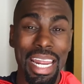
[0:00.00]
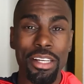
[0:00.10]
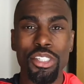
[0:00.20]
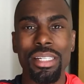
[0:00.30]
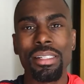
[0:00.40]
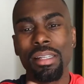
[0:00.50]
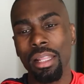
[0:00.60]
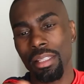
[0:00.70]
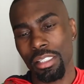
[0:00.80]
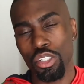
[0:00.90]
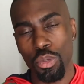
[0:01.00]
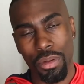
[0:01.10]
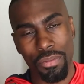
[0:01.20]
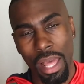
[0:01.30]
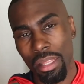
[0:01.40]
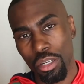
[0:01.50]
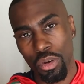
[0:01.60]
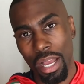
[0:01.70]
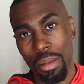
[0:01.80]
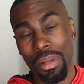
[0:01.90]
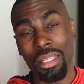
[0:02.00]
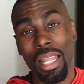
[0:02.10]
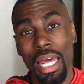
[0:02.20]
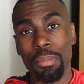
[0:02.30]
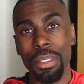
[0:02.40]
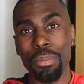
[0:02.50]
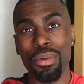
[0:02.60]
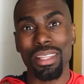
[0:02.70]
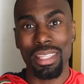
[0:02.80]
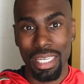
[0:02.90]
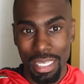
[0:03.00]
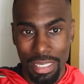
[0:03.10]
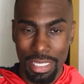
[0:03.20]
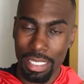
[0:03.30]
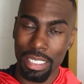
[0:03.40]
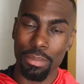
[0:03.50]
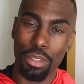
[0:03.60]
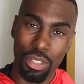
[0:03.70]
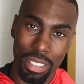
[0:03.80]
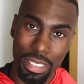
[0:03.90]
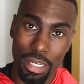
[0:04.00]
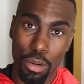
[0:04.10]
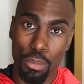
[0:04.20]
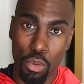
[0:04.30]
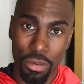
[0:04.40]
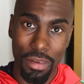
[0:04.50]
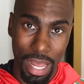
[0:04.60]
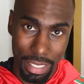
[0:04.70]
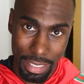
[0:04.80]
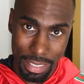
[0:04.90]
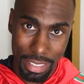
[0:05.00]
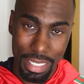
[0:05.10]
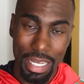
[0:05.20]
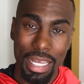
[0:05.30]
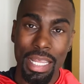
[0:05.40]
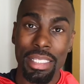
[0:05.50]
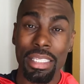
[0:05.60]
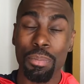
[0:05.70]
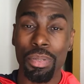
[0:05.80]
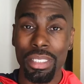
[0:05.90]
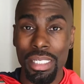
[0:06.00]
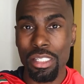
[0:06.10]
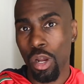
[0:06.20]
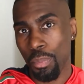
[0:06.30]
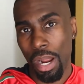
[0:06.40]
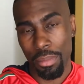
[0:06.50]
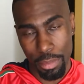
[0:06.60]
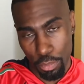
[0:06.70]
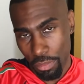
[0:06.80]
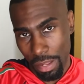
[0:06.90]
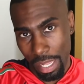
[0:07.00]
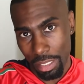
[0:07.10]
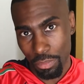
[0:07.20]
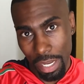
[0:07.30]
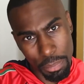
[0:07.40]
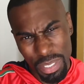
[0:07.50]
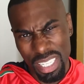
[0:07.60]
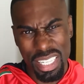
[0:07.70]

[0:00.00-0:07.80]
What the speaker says: And it actually has nothing to do with violent crime. A lot of people think that in communities that are more violent, that the police are probably more violent, right?